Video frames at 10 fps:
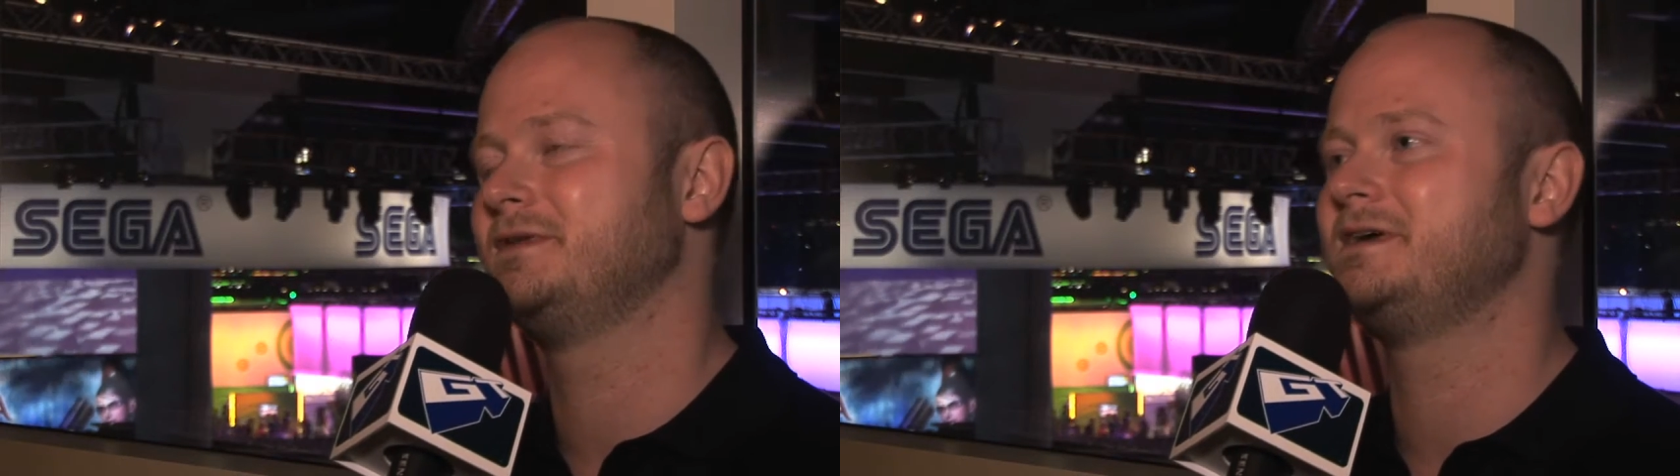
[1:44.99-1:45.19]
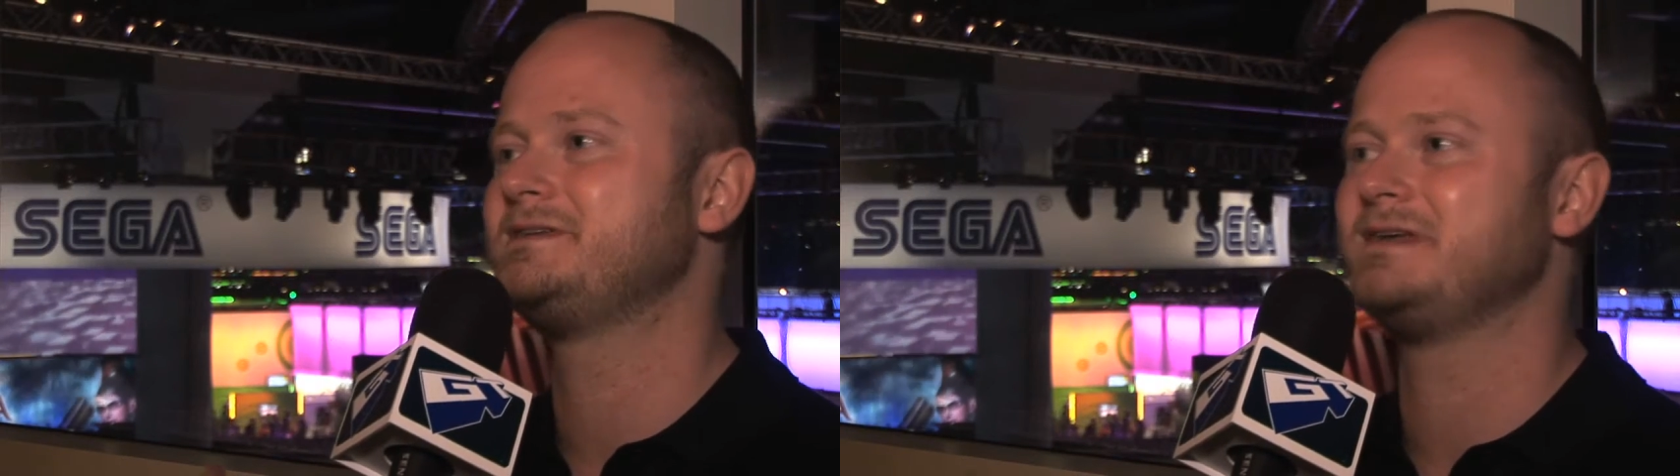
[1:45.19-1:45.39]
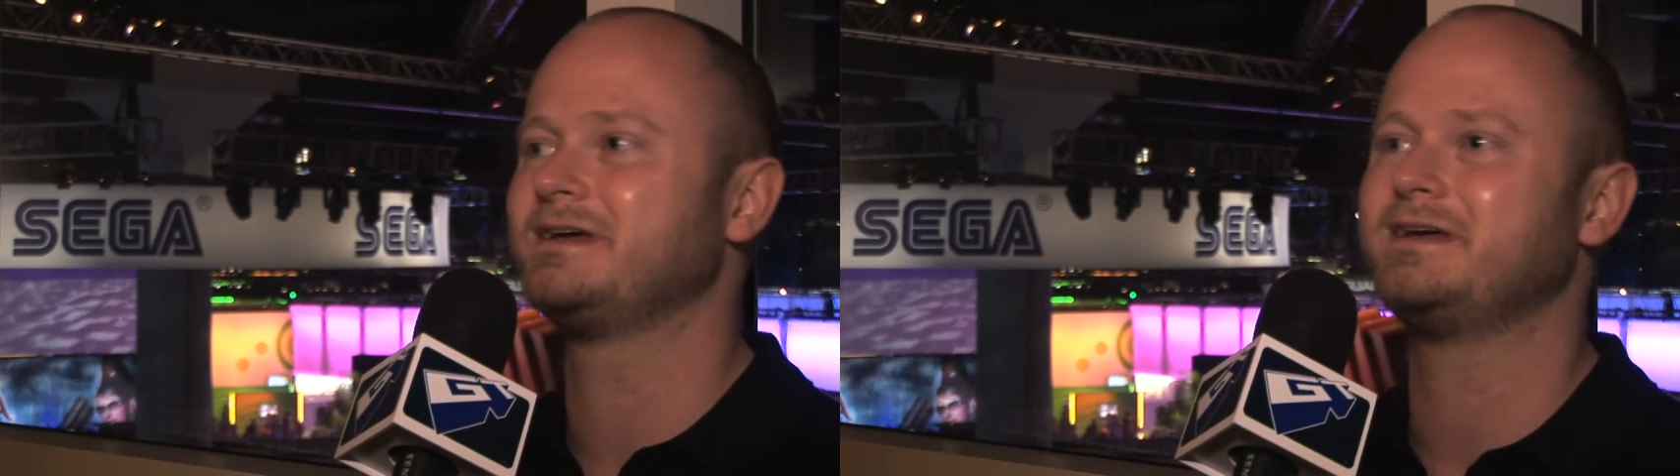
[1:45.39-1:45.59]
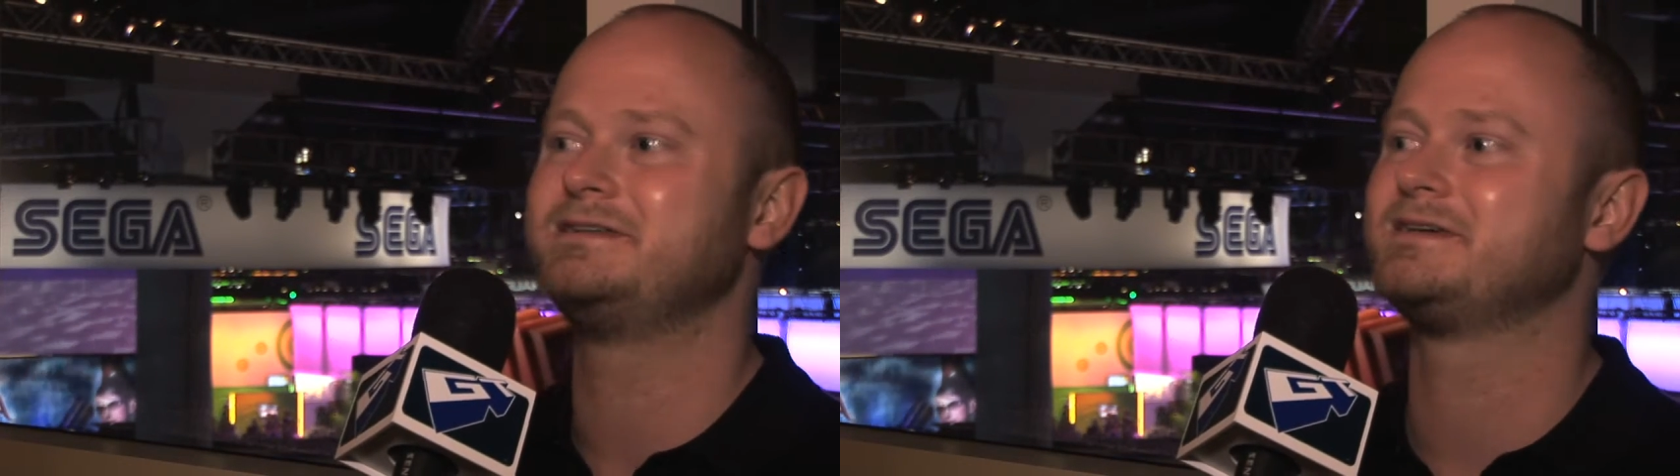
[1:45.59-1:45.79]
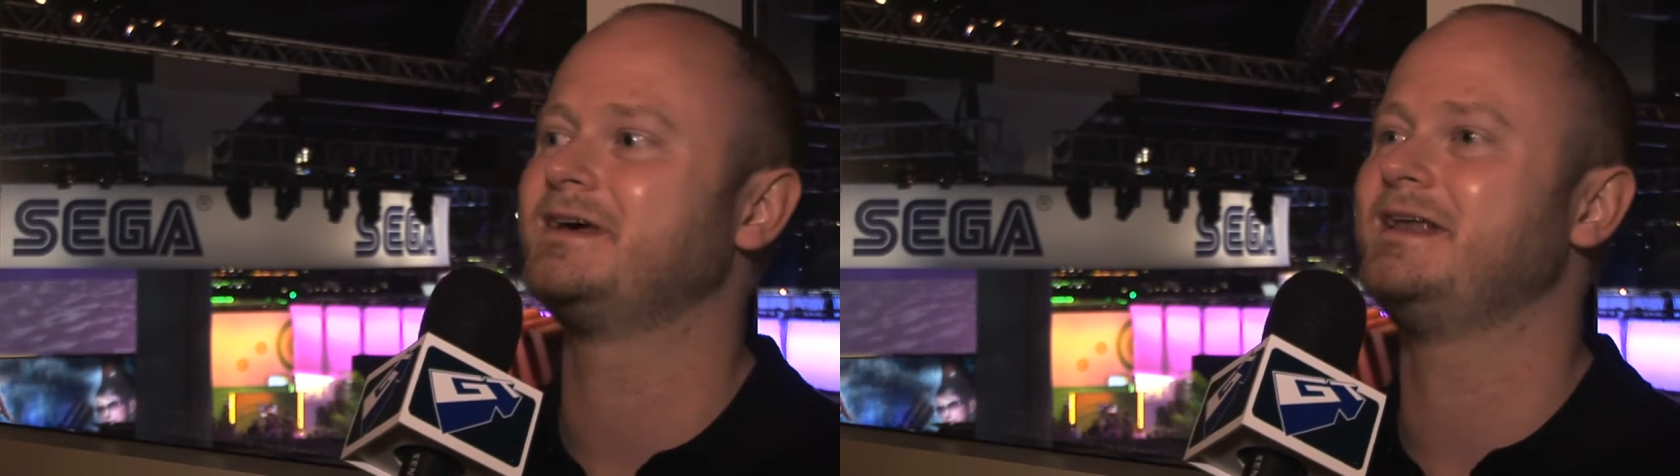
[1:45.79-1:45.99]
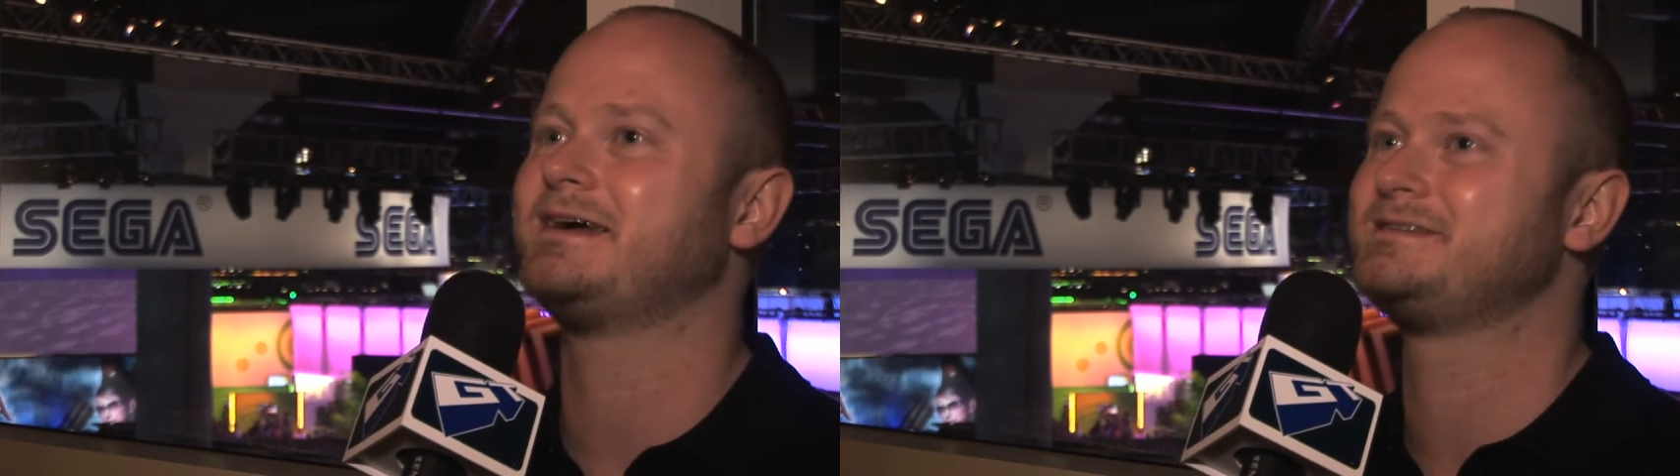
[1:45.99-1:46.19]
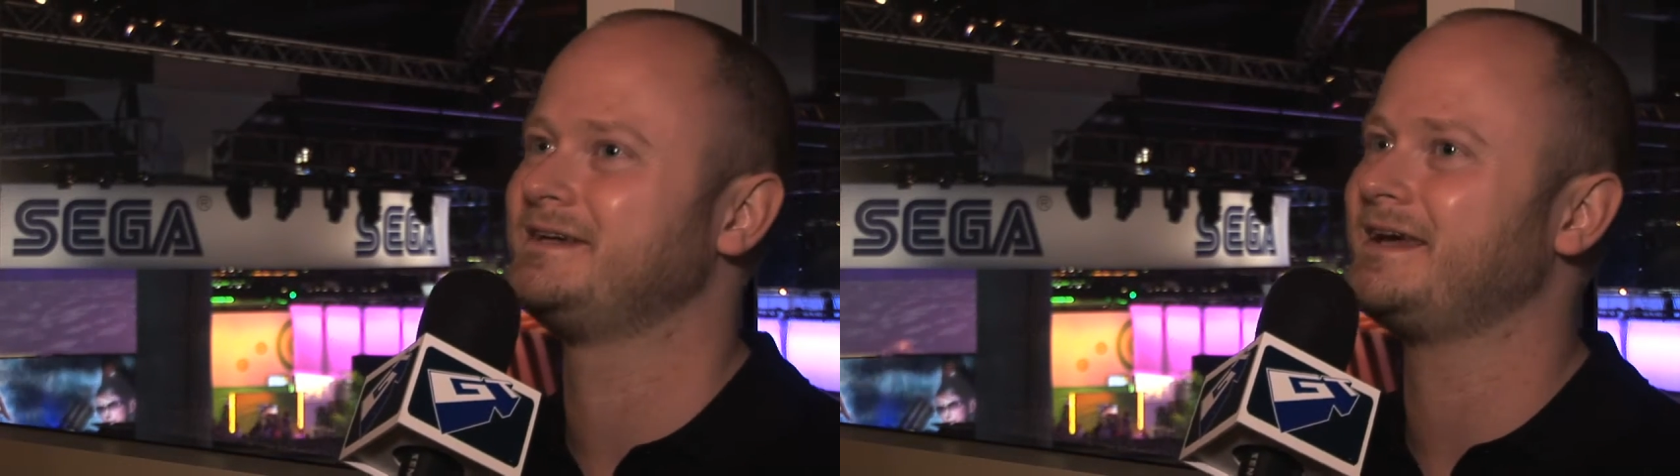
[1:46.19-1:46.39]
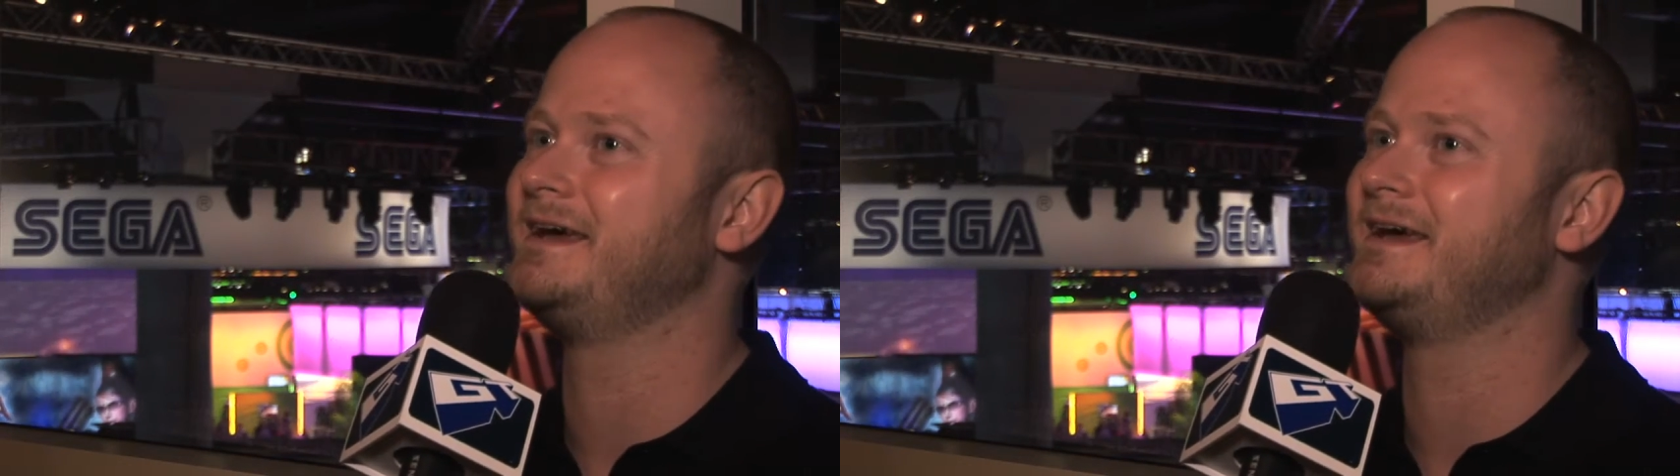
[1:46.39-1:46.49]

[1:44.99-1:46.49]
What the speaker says: with these intergalactic